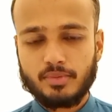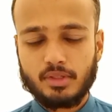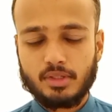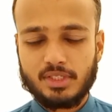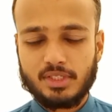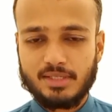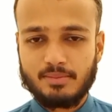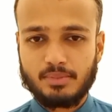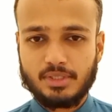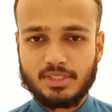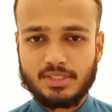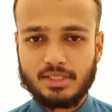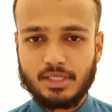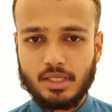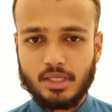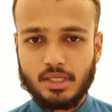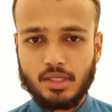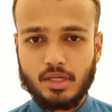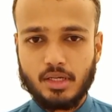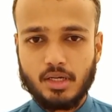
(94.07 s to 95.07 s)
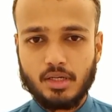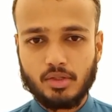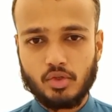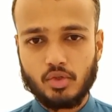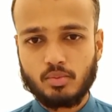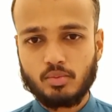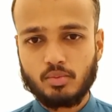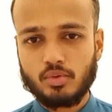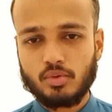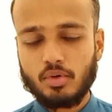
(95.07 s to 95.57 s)
Simply say
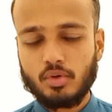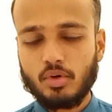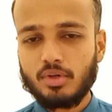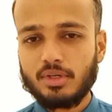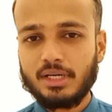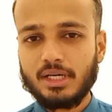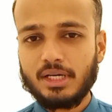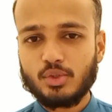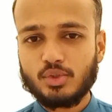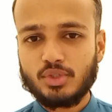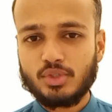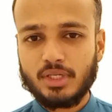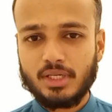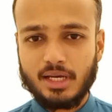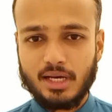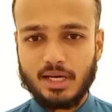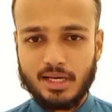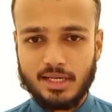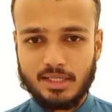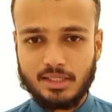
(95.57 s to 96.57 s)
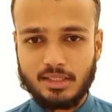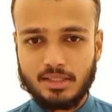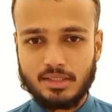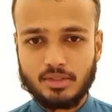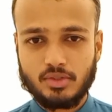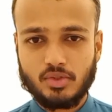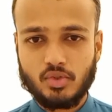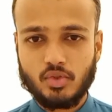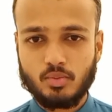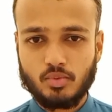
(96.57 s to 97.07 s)
aktubu. No need to say ana
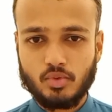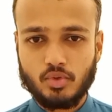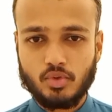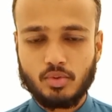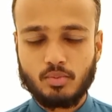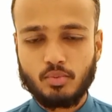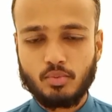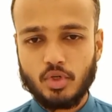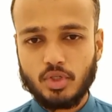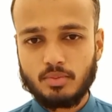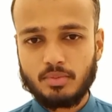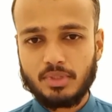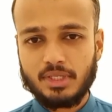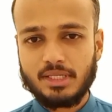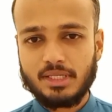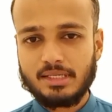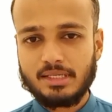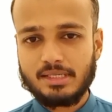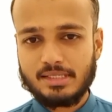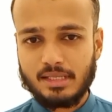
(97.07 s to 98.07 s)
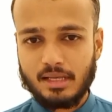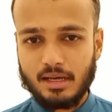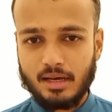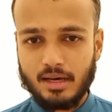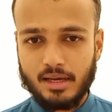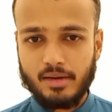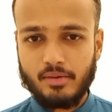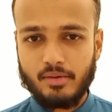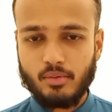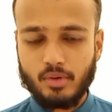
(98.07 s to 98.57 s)
aktubu. Both meaning is
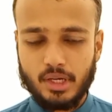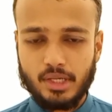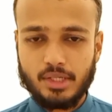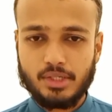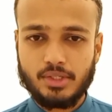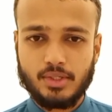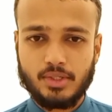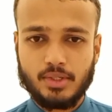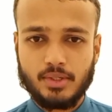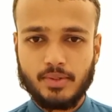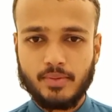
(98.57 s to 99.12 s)
I write.